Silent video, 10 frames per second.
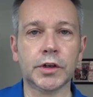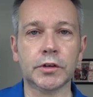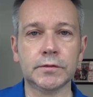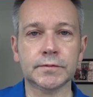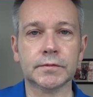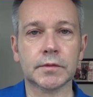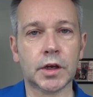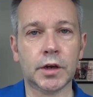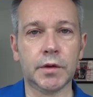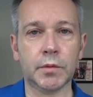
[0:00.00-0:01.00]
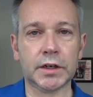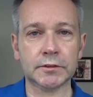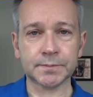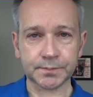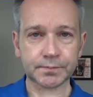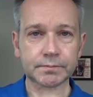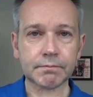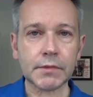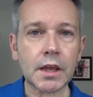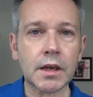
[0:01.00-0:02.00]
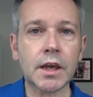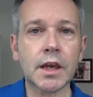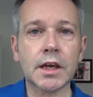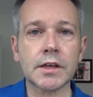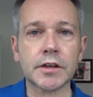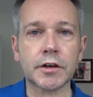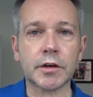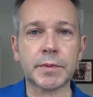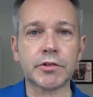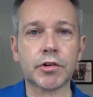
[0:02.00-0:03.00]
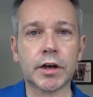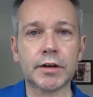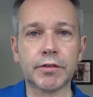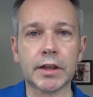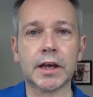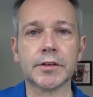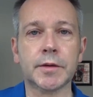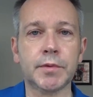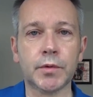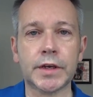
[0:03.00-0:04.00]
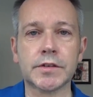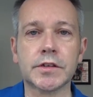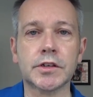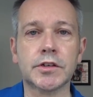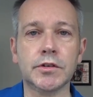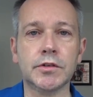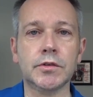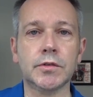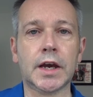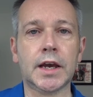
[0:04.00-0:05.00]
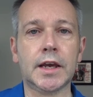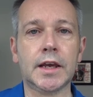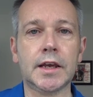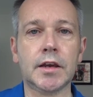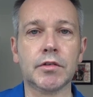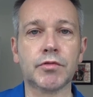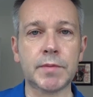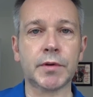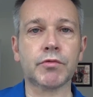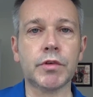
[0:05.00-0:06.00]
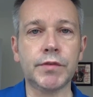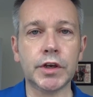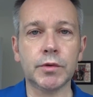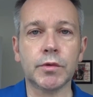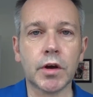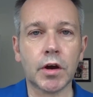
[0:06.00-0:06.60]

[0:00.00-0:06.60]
all, hope you're well. So I've been trying for the last couple of weeks to do a 3-month review